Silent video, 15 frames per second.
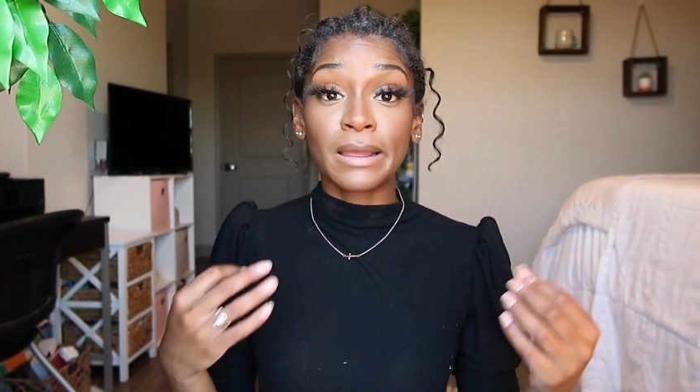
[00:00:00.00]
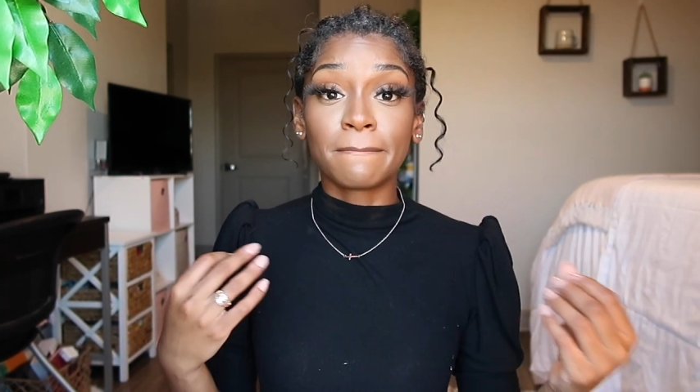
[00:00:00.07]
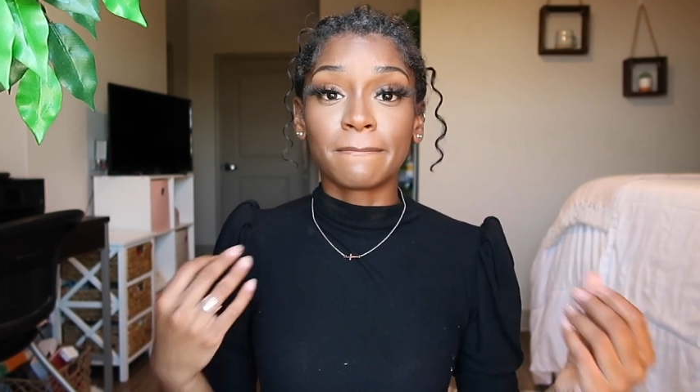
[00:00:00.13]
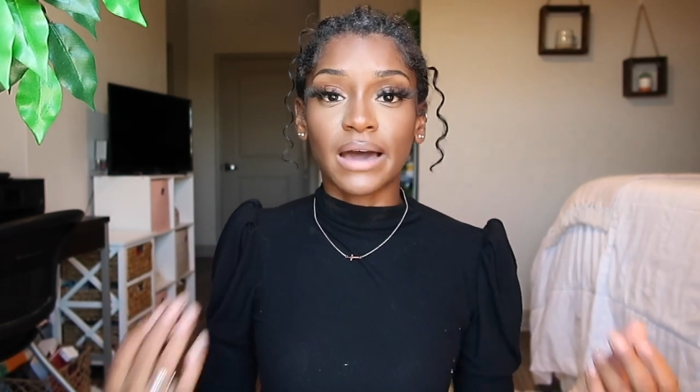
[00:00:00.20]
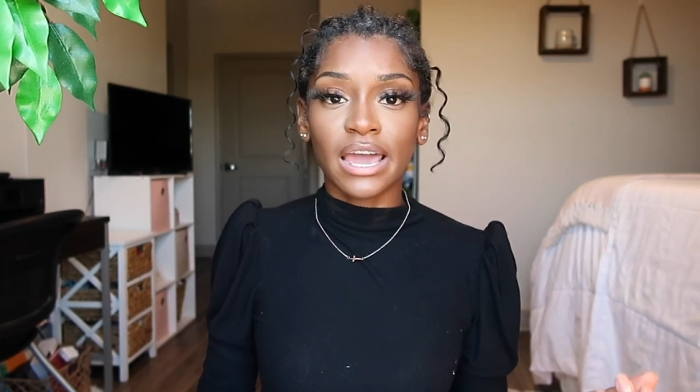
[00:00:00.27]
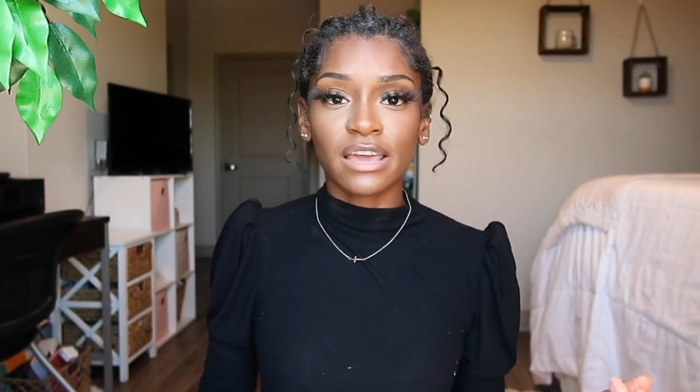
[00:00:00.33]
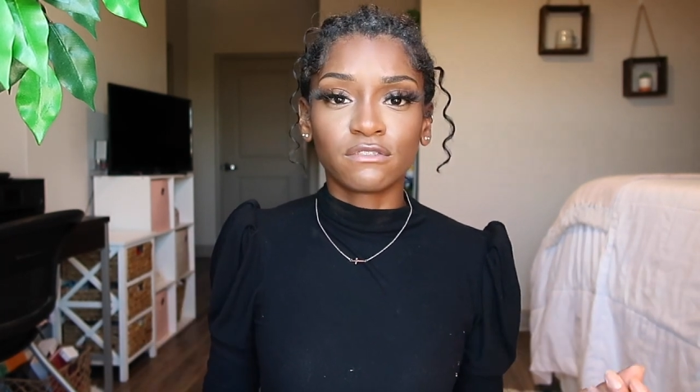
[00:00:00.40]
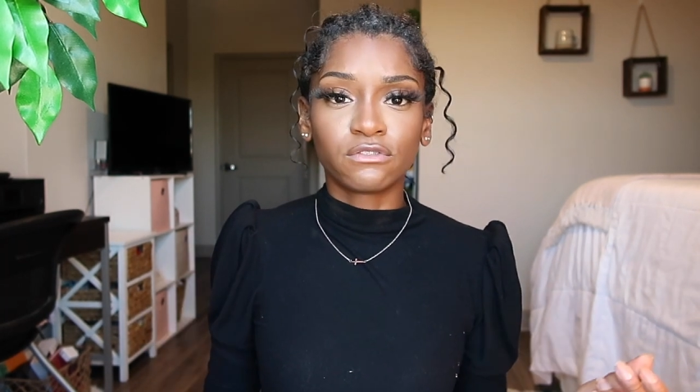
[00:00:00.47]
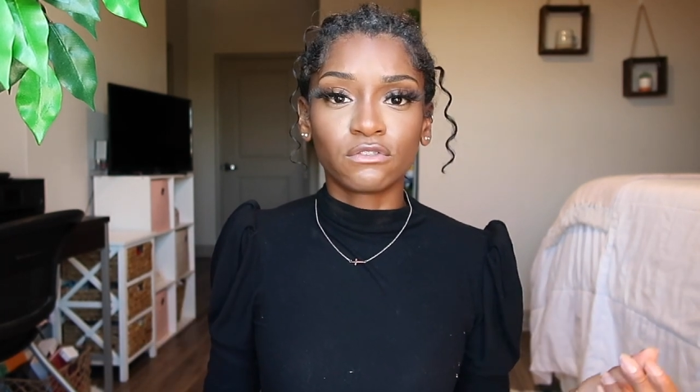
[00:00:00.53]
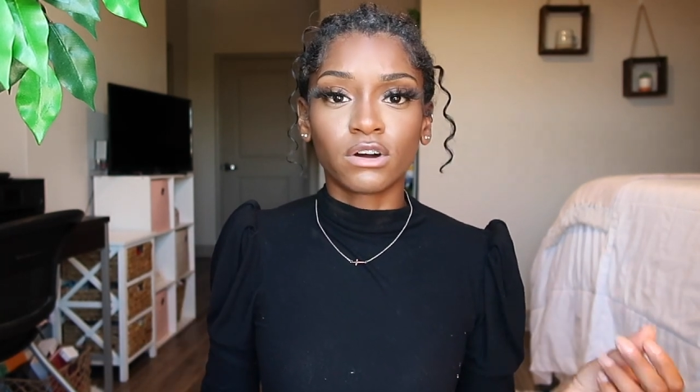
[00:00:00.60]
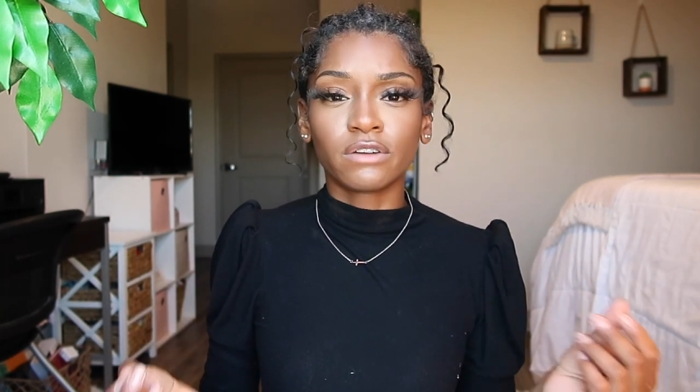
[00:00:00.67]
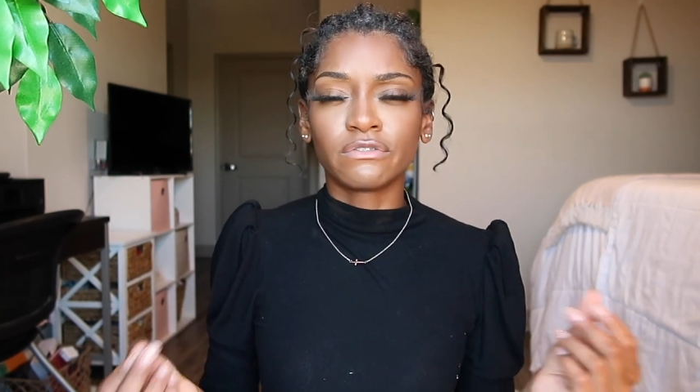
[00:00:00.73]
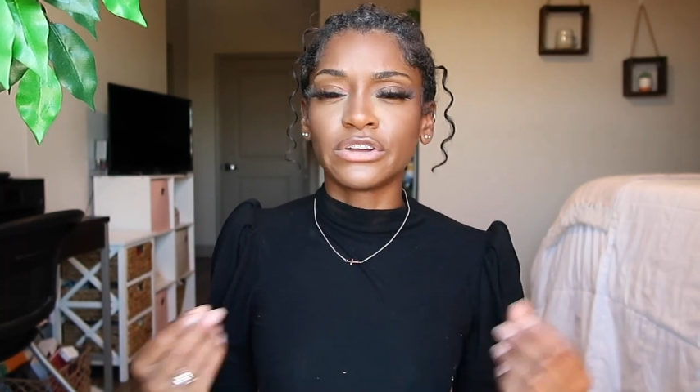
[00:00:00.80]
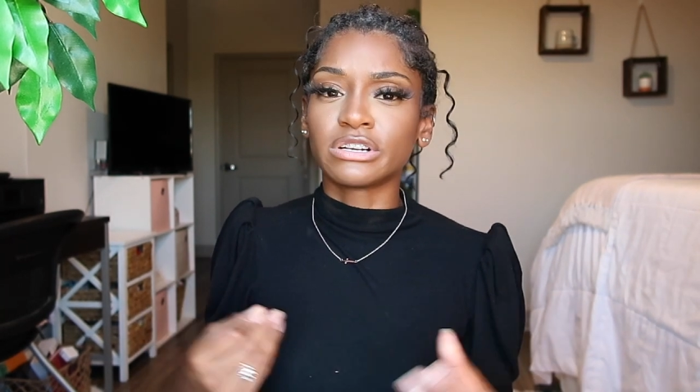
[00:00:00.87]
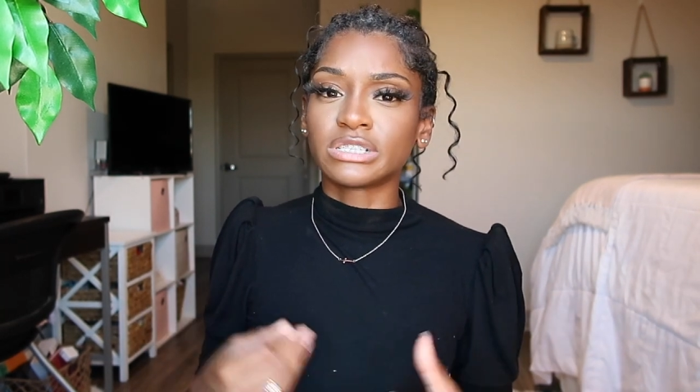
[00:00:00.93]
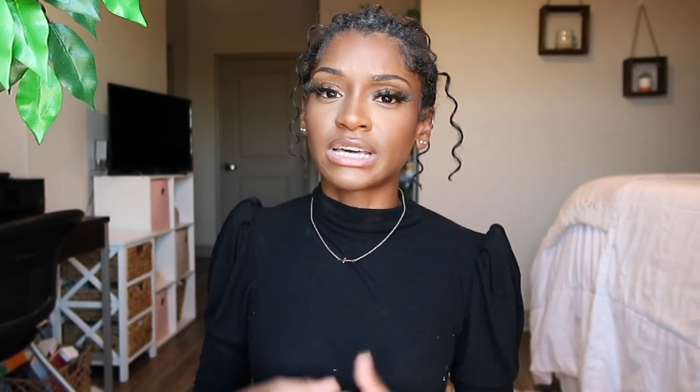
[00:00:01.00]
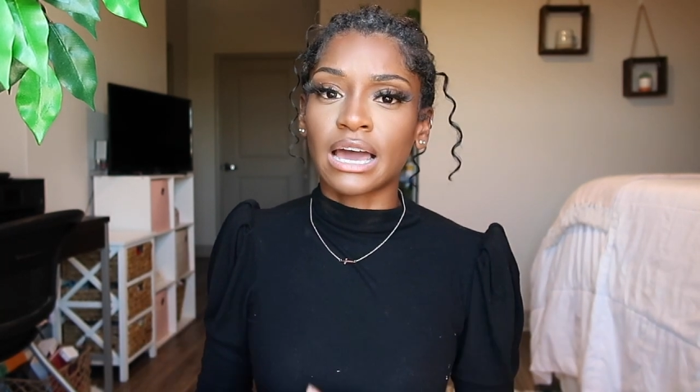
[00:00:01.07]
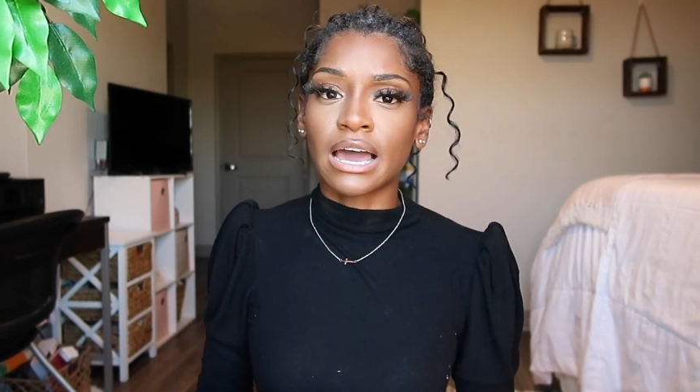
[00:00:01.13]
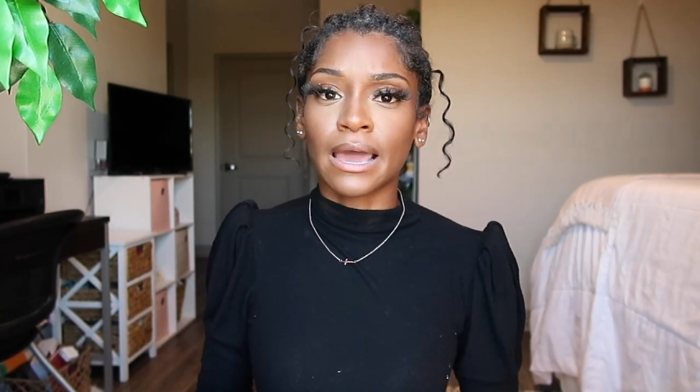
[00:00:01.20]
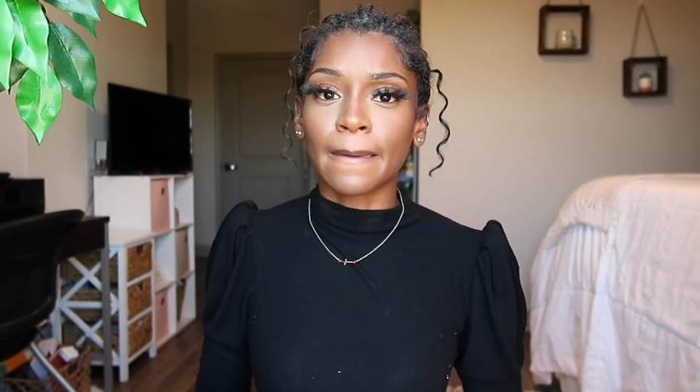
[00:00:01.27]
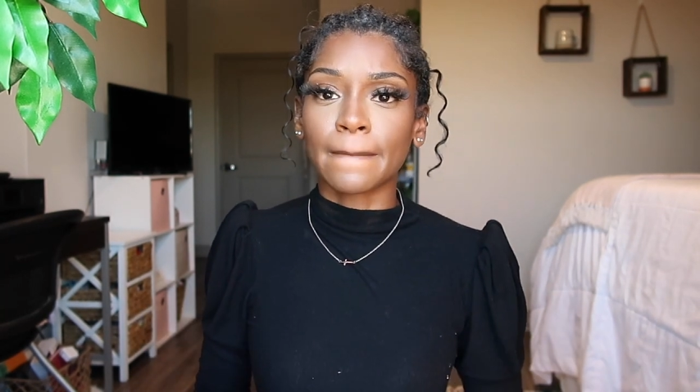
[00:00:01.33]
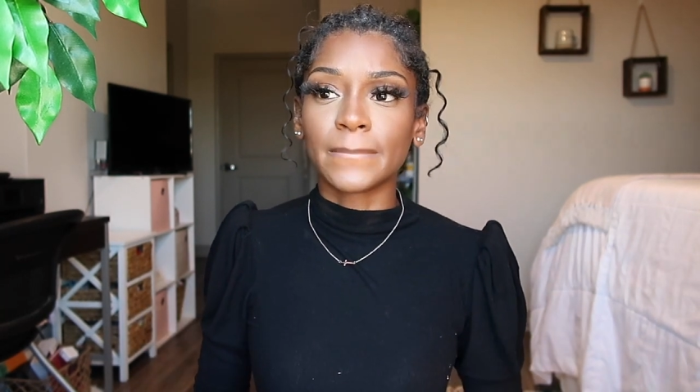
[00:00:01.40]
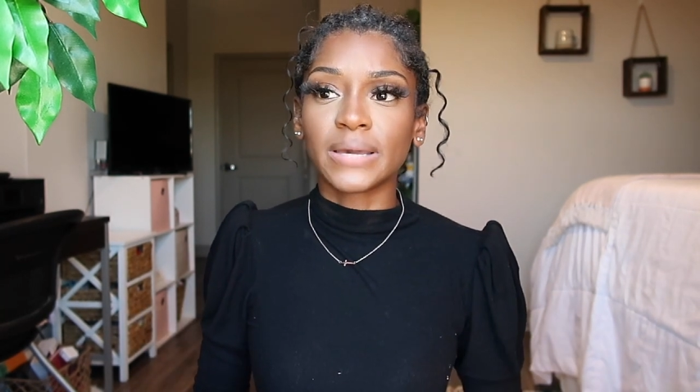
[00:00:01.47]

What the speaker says: mindful of your time,